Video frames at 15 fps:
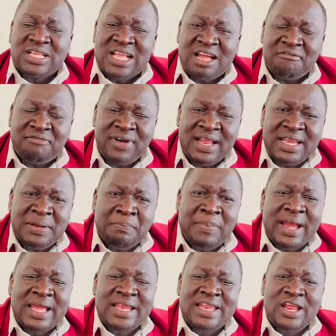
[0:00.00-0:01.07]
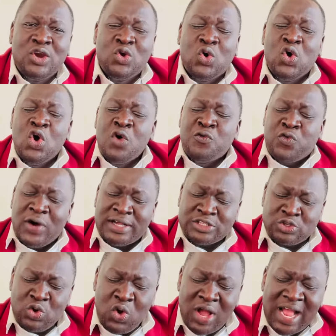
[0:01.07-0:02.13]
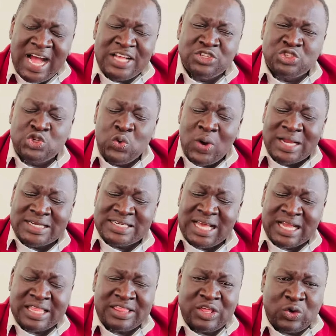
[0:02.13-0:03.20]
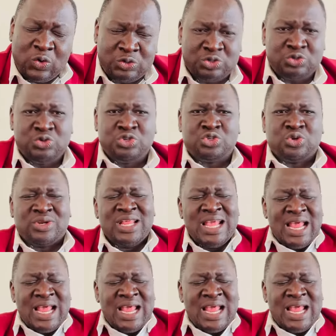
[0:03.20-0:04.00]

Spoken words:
governed by the law for as long as you attack the Constitution.